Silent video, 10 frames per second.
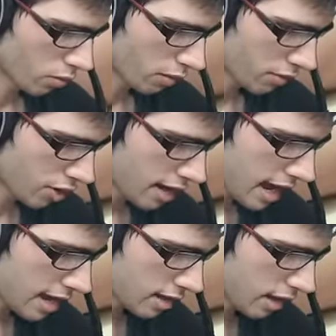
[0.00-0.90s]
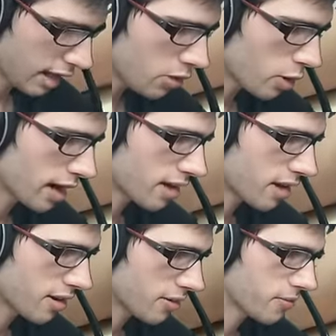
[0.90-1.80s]
we've got a Litwick,
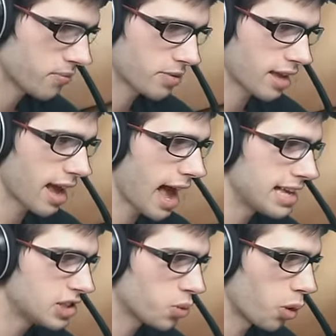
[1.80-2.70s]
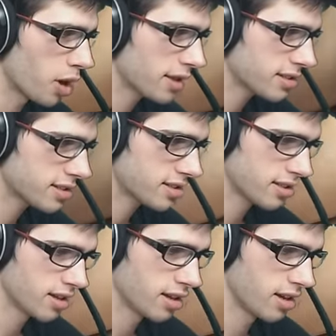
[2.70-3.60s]
a Swirlix,
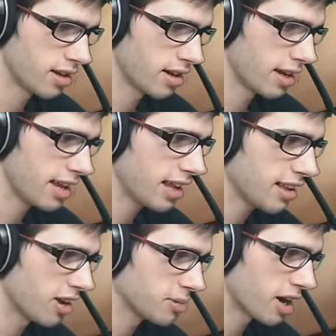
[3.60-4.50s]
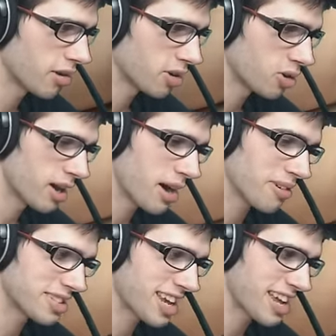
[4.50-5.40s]
Helioptile, the good art
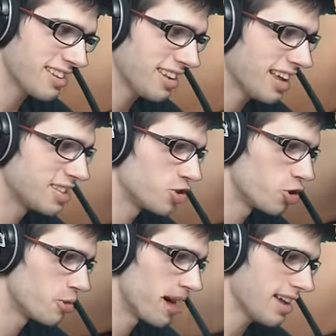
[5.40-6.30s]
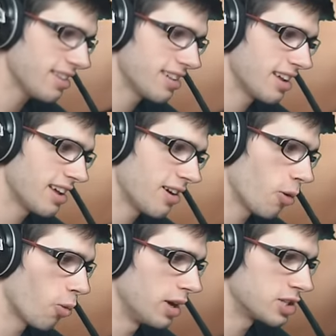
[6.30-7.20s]
once again, Zubat,
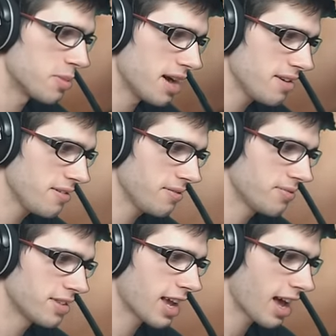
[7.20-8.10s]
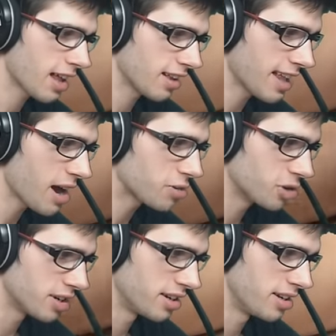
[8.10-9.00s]
Whismur,
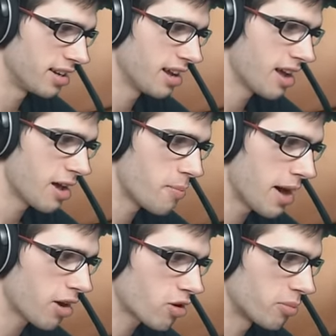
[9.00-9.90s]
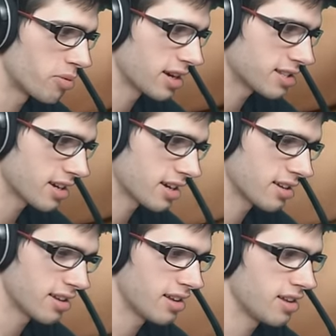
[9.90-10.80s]
Loudred, Battle Compressor,
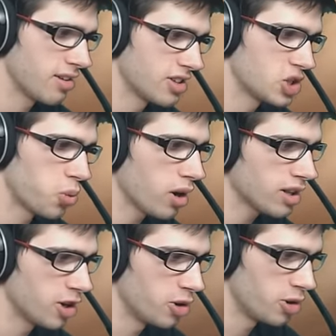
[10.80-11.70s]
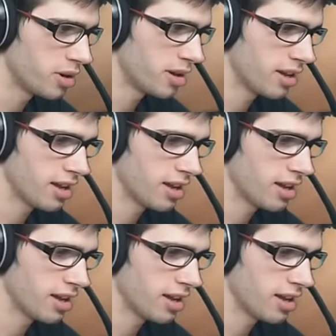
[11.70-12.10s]
Swadloon,